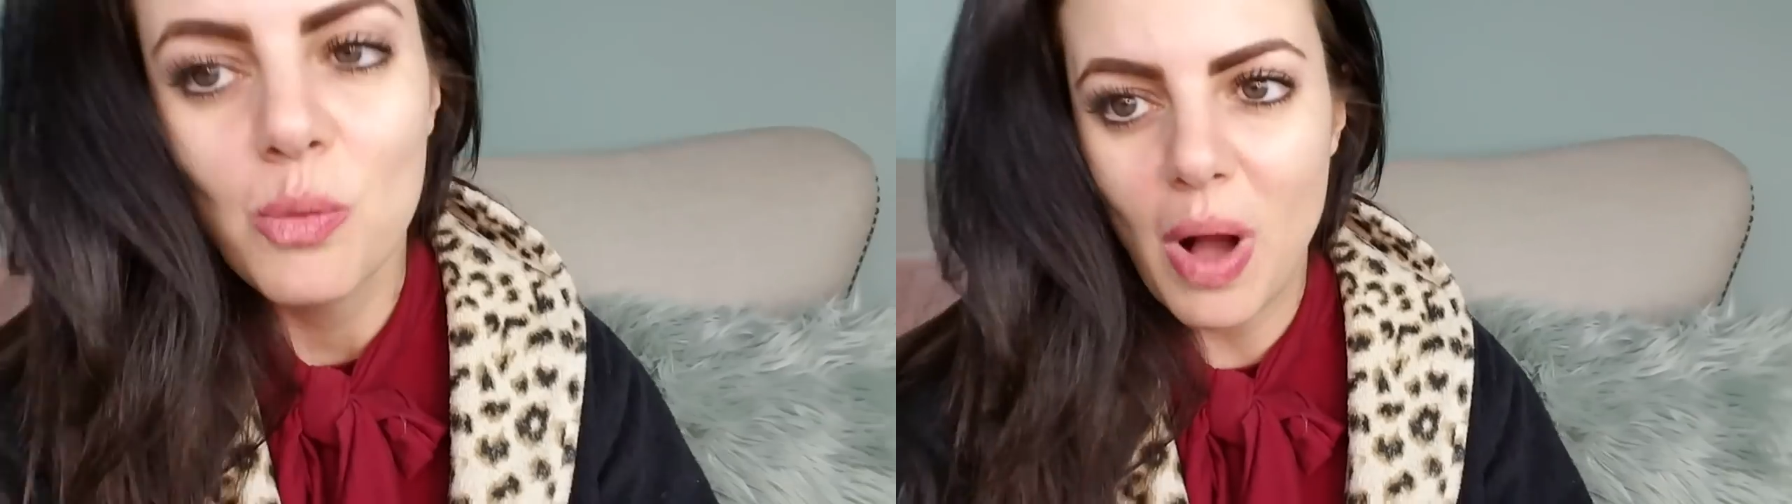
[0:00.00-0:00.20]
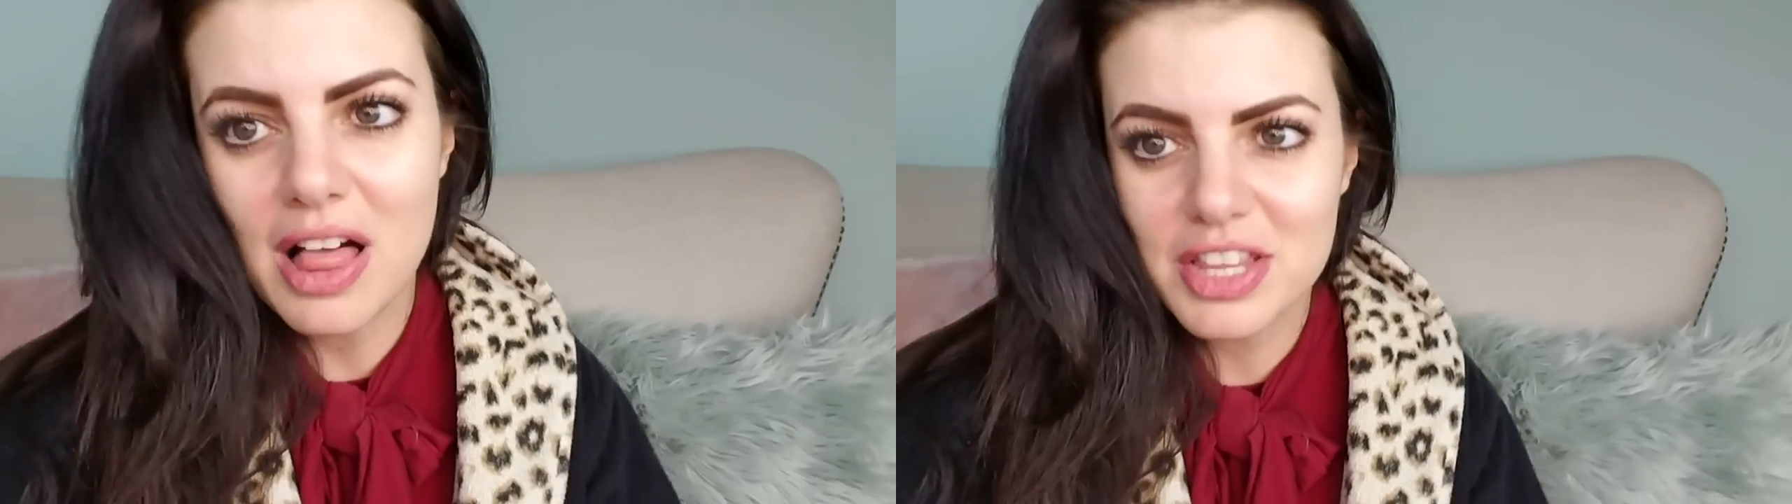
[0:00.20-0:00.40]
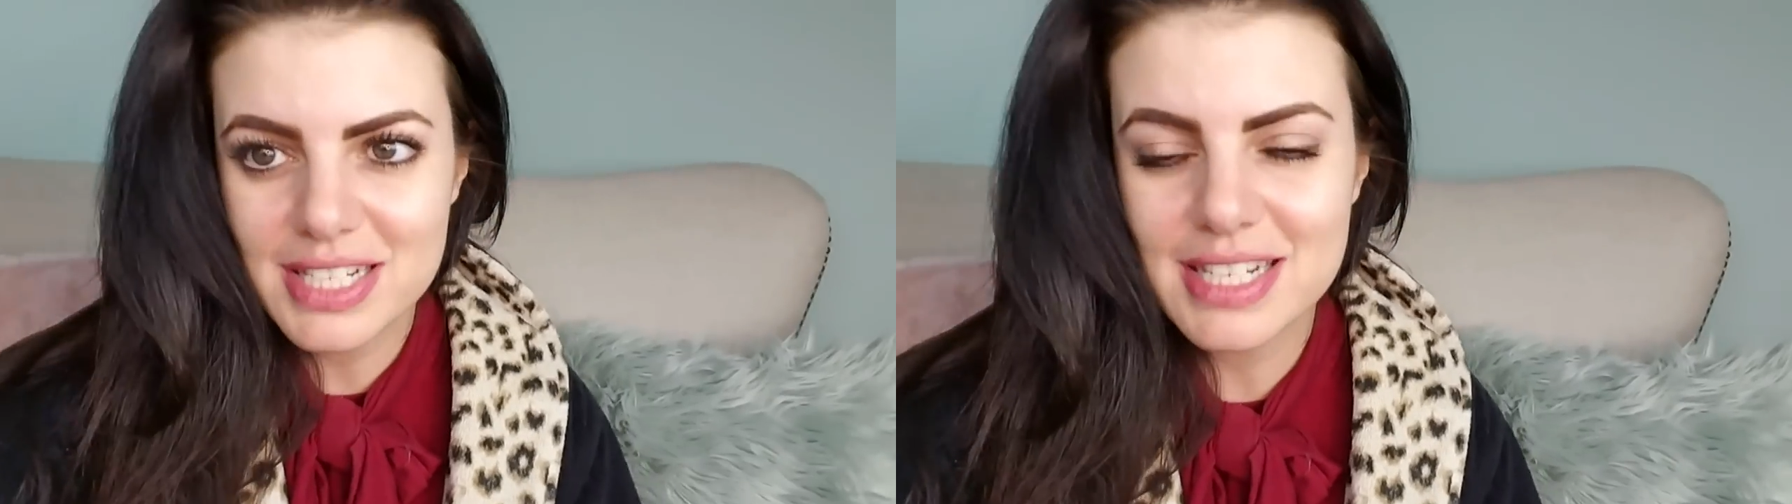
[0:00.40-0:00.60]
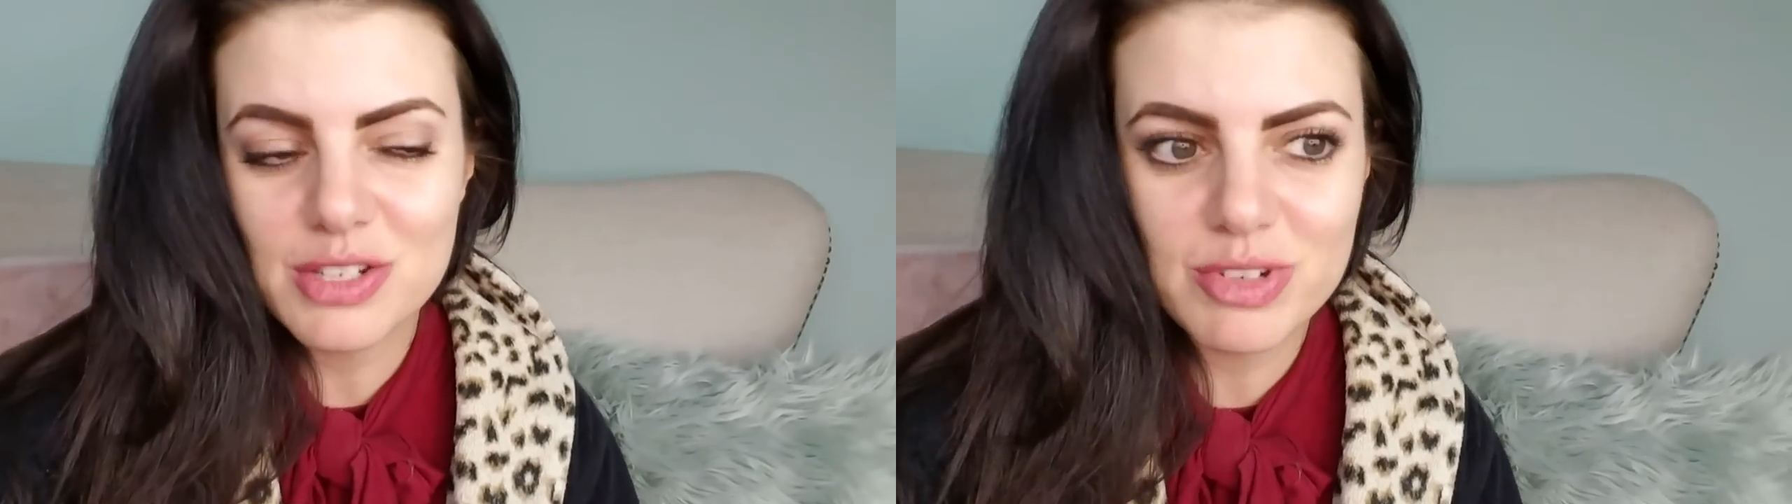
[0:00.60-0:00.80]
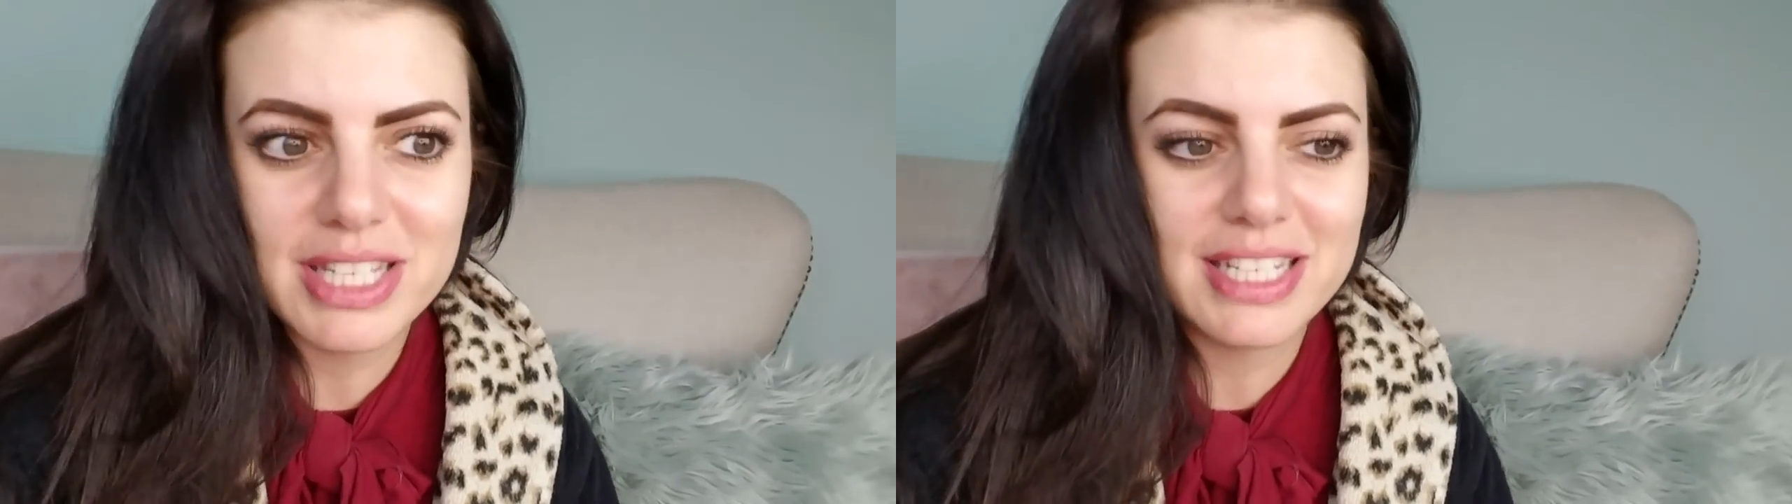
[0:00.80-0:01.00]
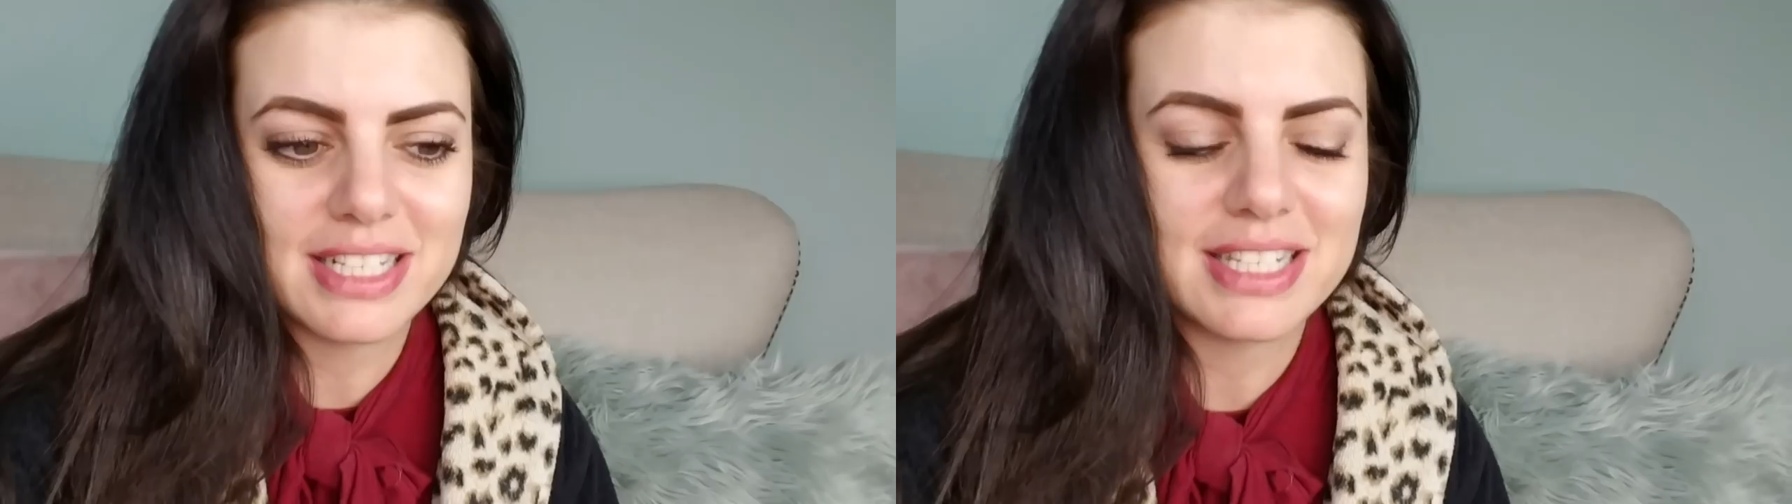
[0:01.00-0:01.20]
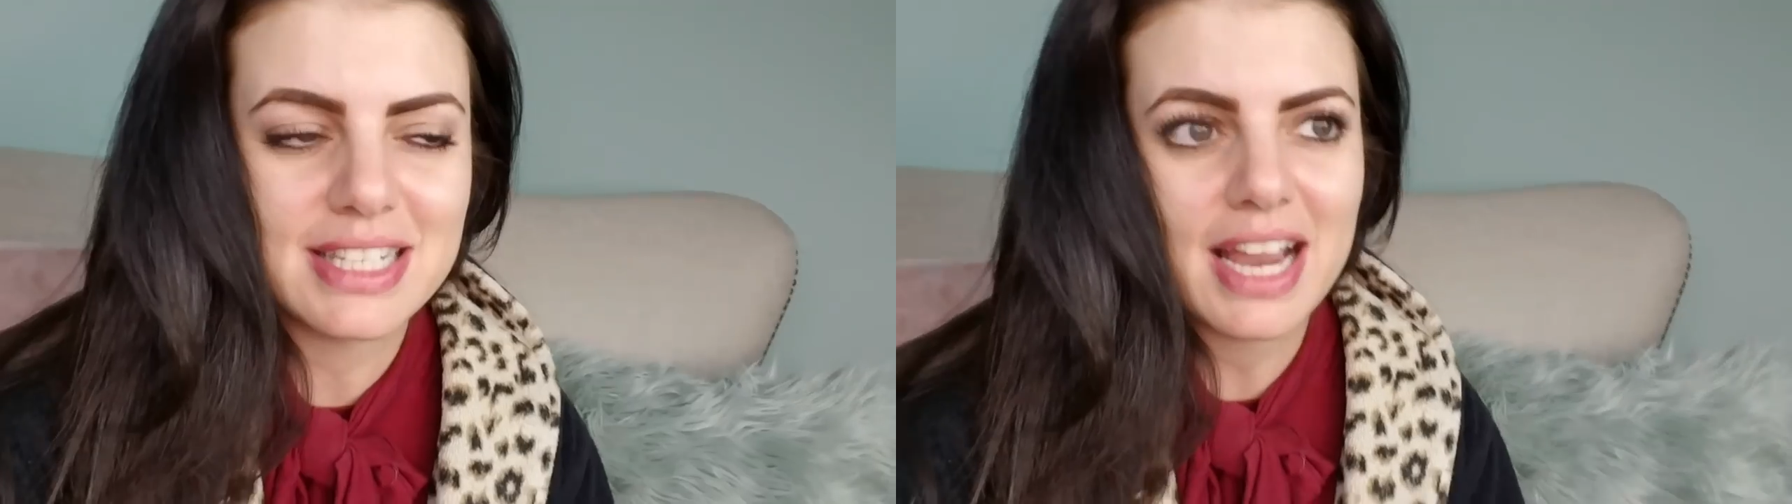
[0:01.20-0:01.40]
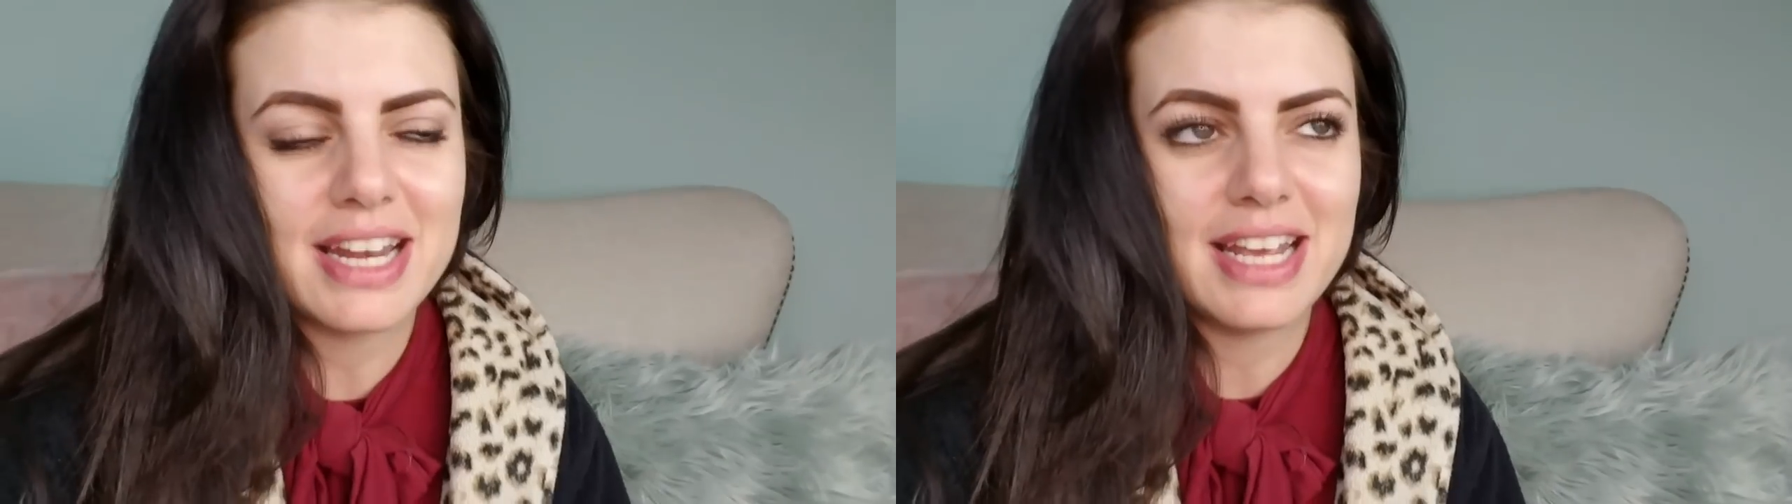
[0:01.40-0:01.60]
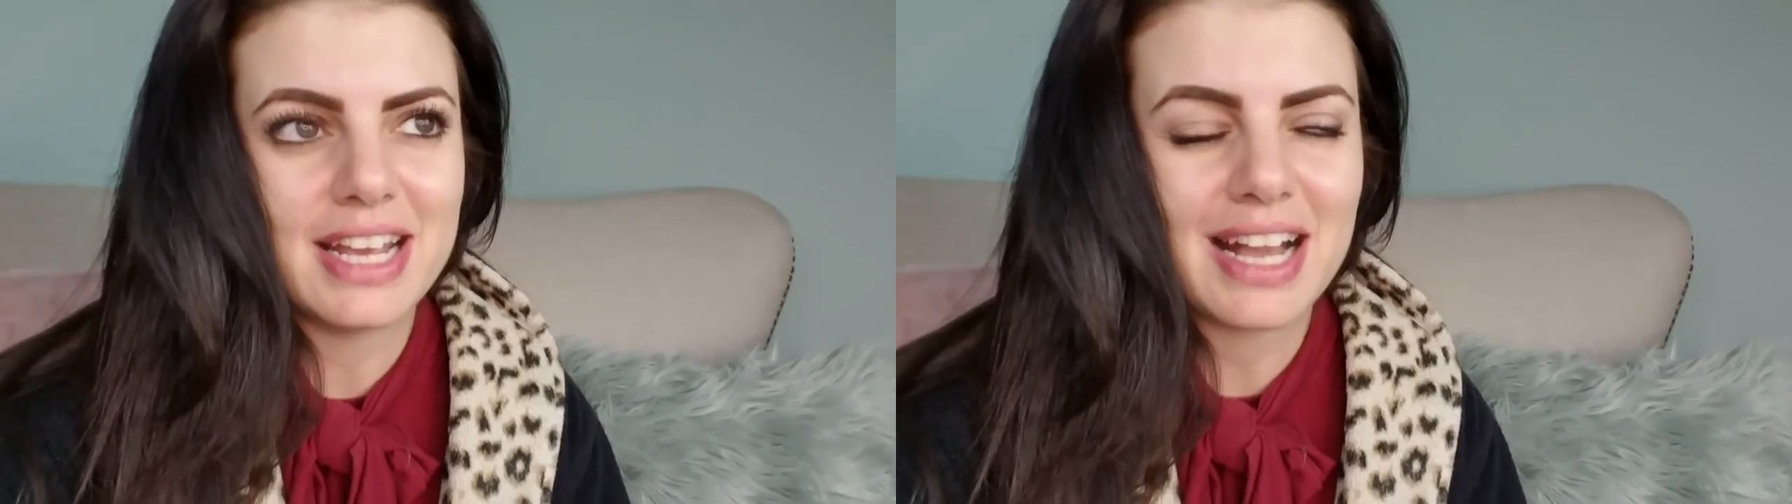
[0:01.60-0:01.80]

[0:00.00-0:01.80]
While this is really exciting,